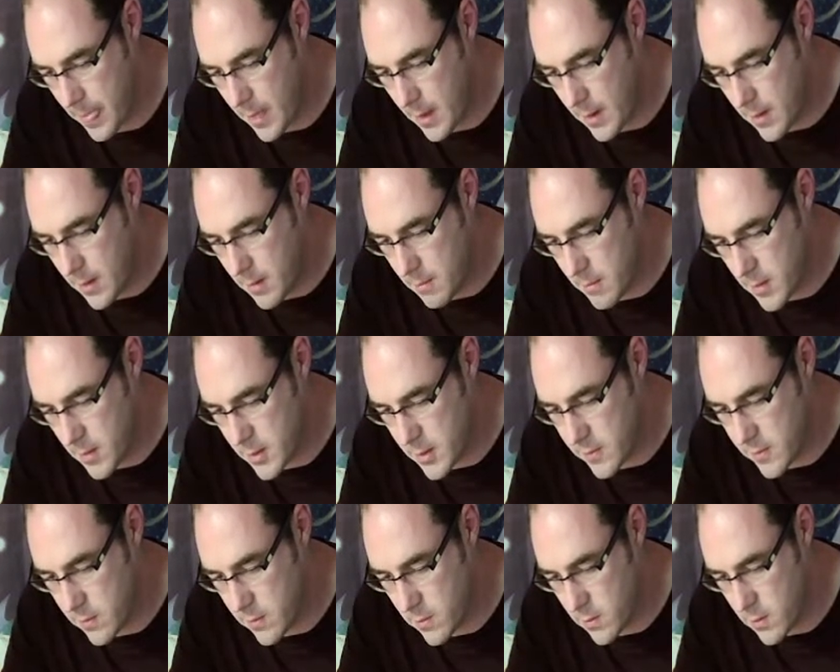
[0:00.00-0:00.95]

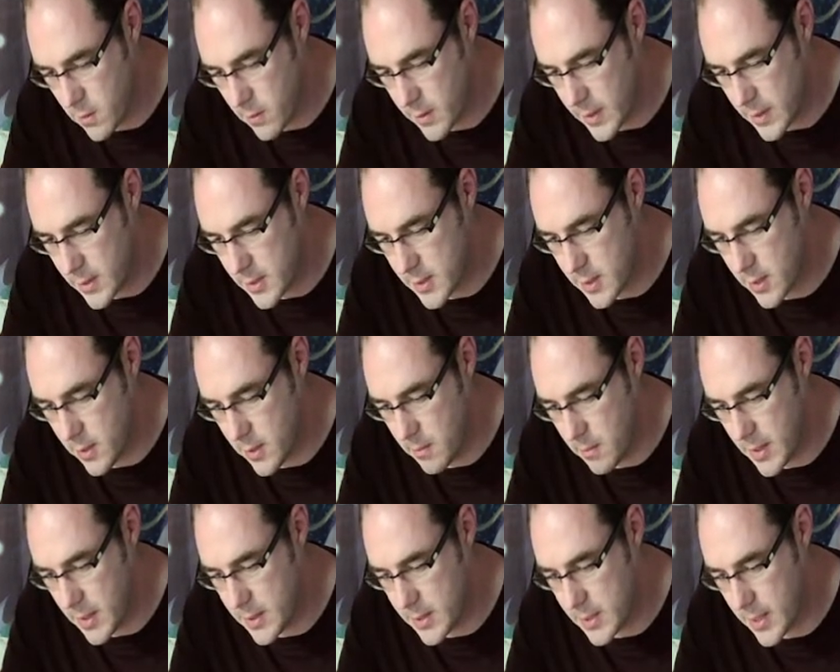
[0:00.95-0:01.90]
Merciful Goddess. So you
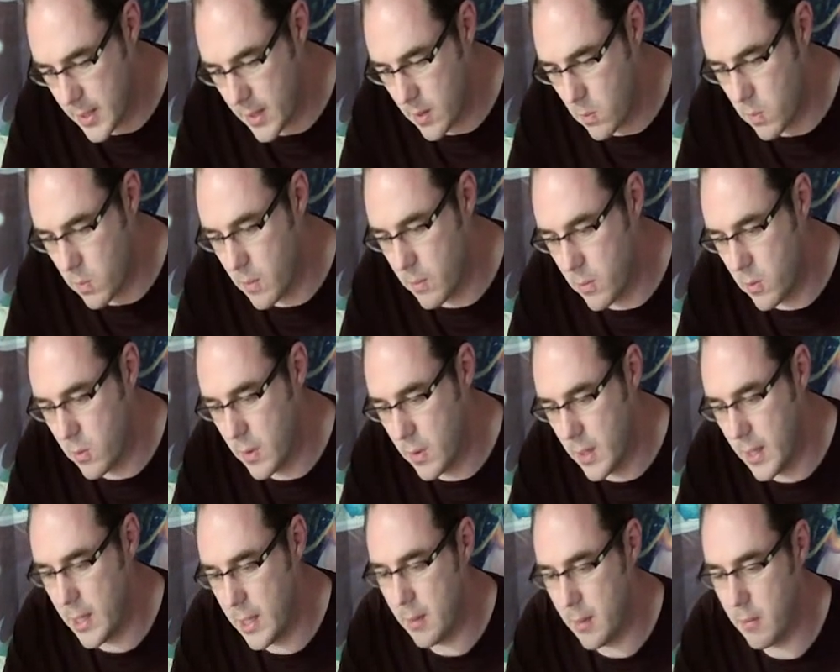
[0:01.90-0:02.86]
may take 1 more
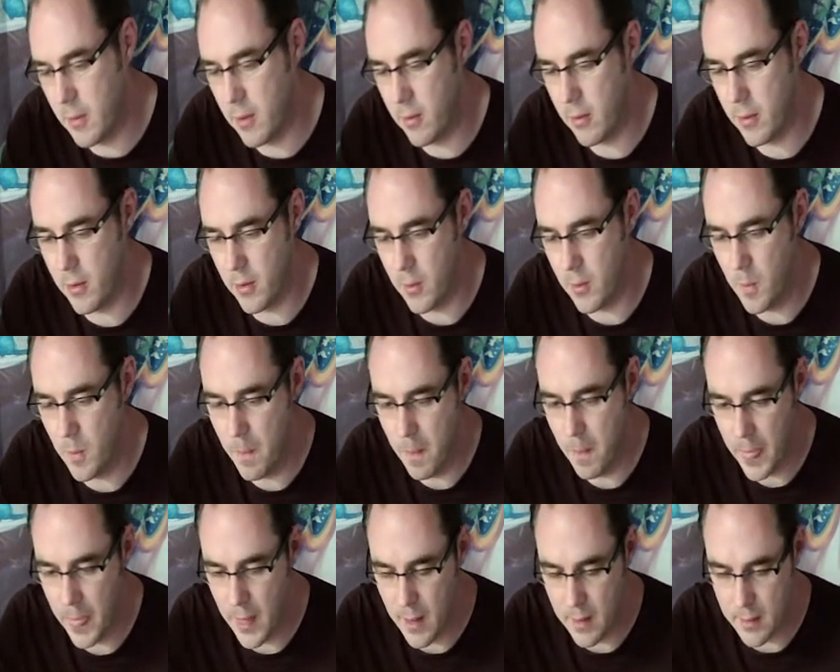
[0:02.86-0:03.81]
healing miracle.
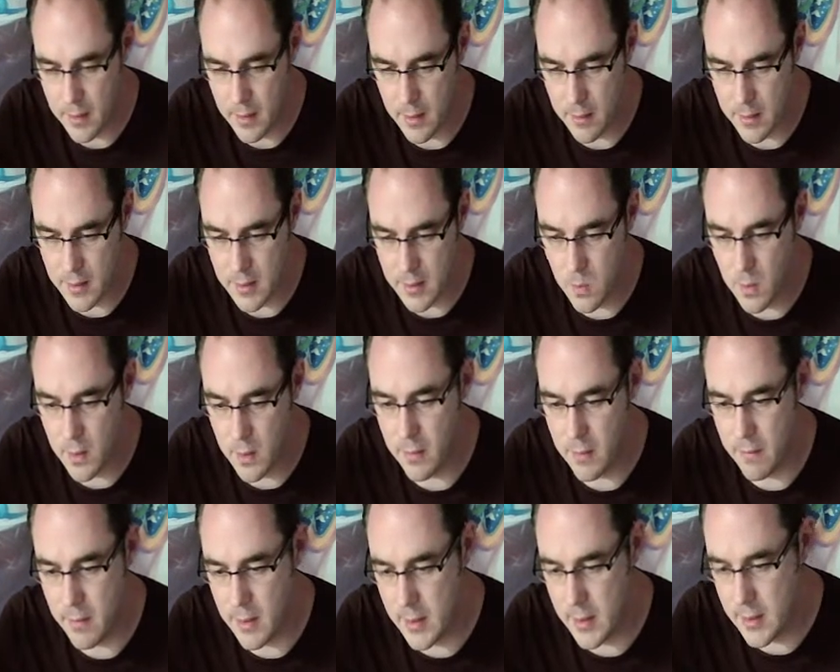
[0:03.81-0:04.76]
Now there's one of
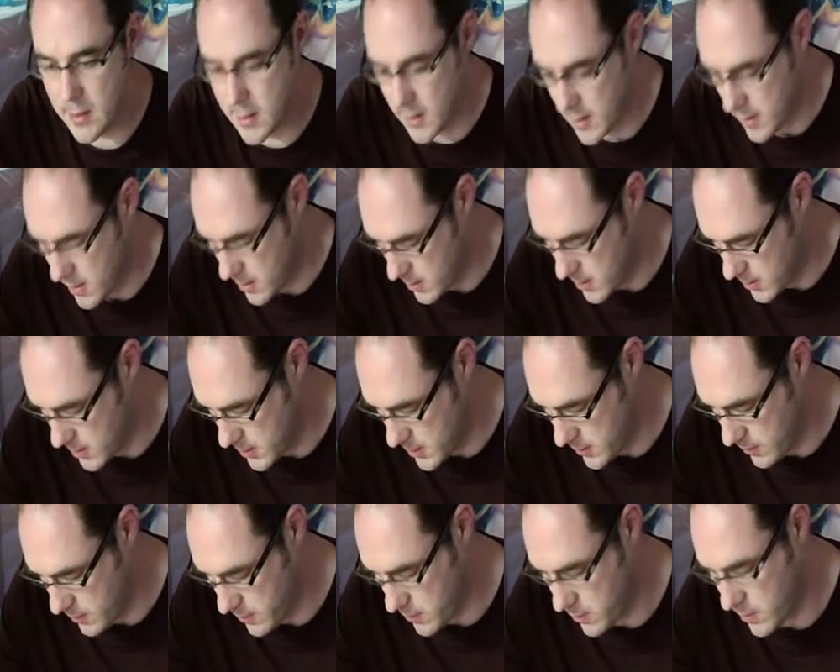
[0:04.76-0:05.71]
these cards
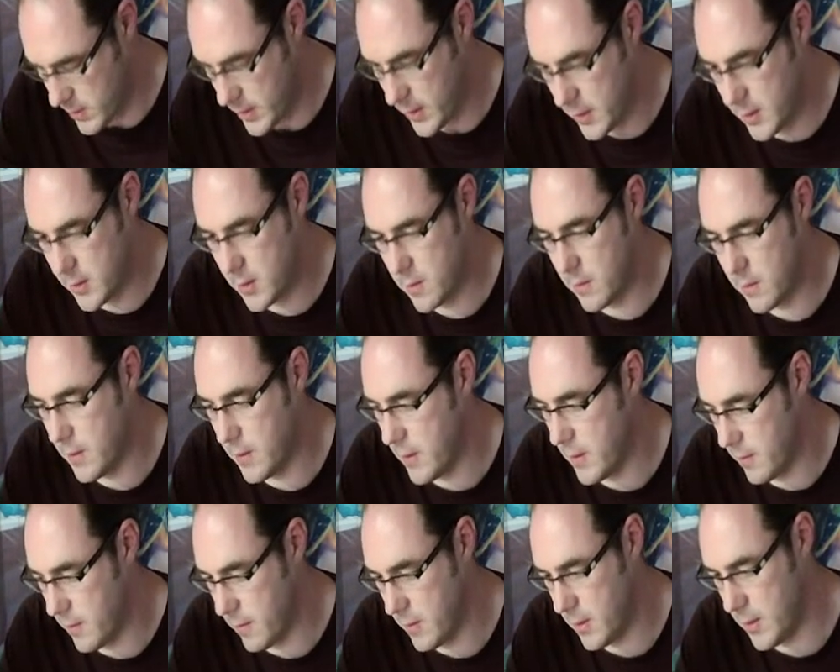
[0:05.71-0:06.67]
for each of the
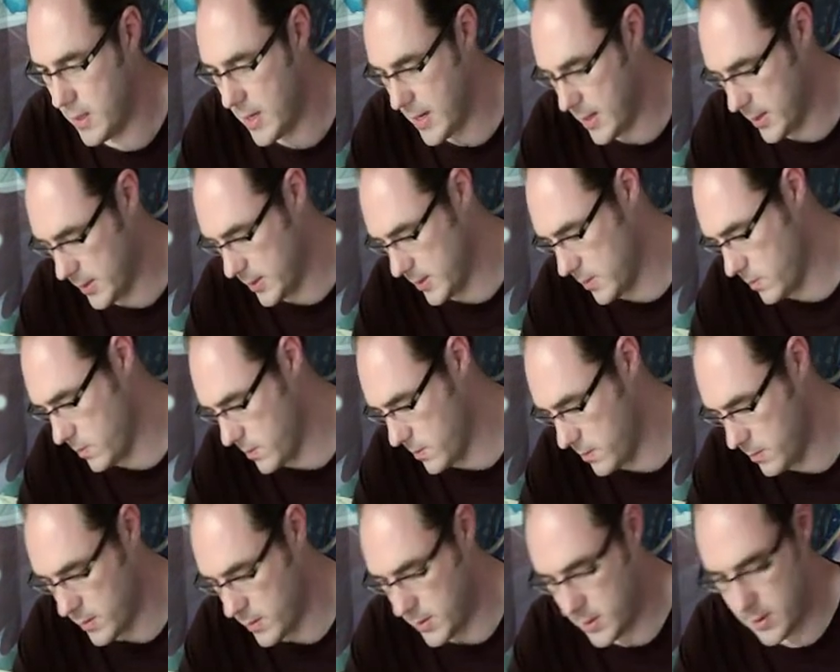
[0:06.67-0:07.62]
different decks,
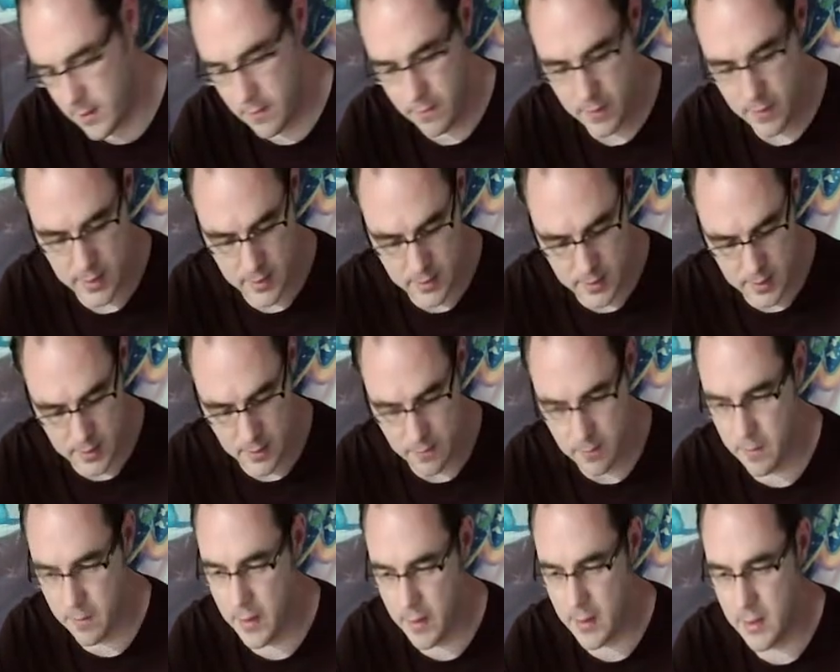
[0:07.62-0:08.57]
whether it's defensive,
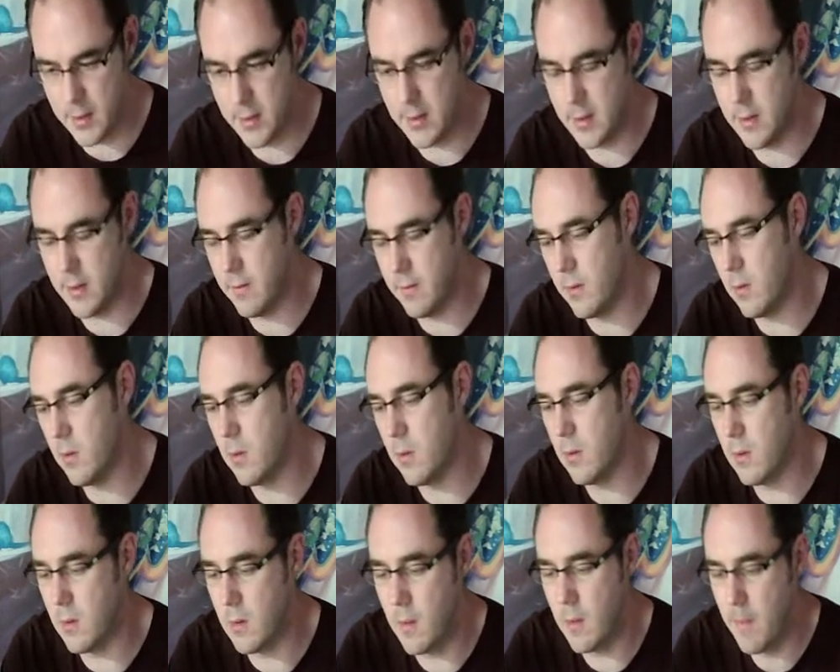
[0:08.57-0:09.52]
offensive
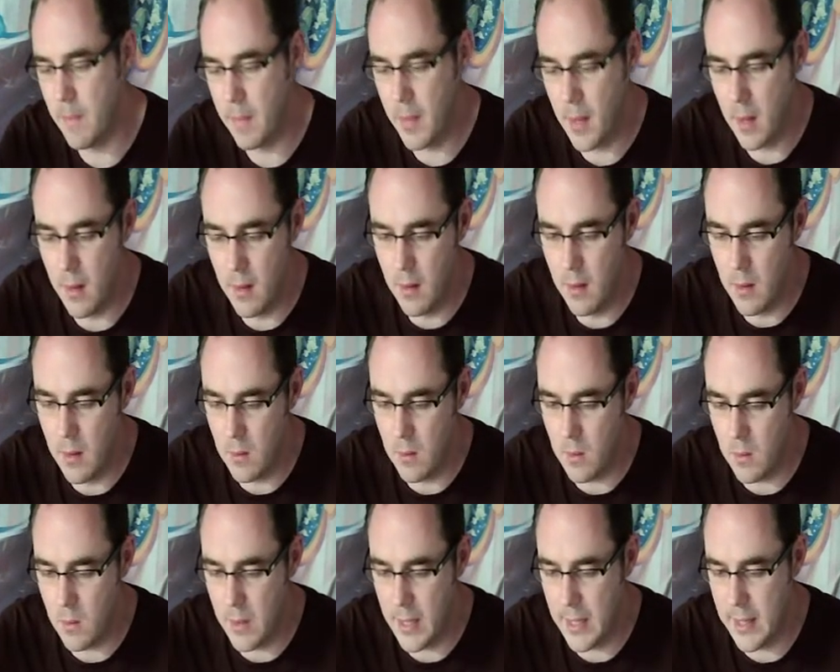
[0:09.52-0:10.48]
or
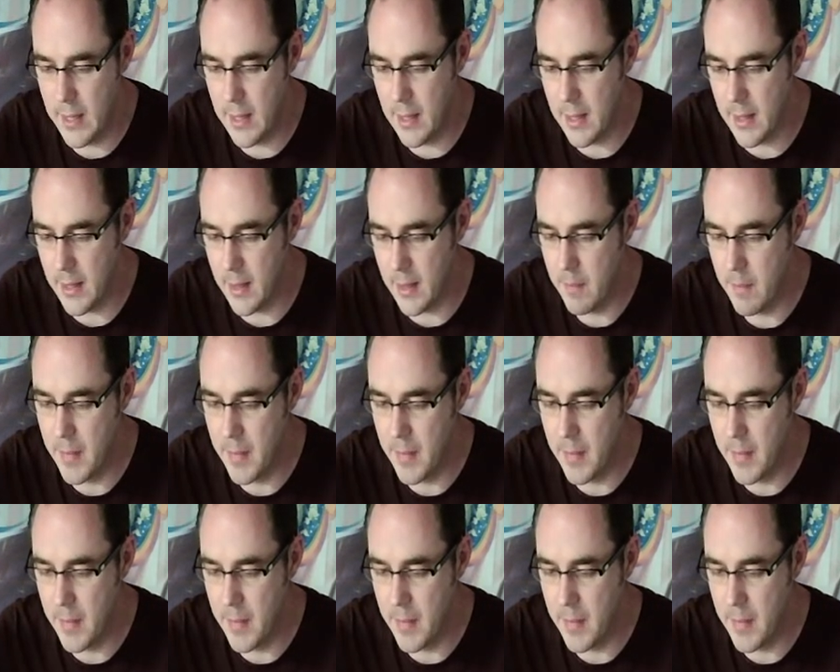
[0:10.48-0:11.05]
healing.